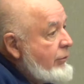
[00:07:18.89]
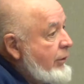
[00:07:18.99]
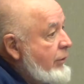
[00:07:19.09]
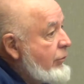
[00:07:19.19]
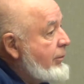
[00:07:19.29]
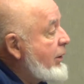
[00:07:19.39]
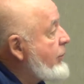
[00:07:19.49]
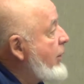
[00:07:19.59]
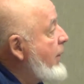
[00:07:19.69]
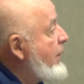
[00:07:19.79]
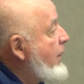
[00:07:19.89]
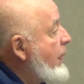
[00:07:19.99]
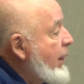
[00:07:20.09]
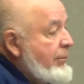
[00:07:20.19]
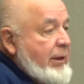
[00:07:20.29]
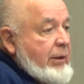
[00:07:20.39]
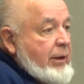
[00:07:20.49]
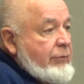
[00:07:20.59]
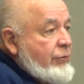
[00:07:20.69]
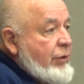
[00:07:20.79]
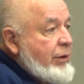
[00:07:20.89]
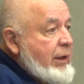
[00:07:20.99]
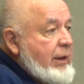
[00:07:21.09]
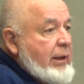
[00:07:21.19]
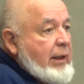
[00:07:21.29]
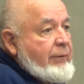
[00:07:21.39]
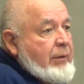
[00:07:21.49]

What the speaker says: is at Sumas. I mean, for the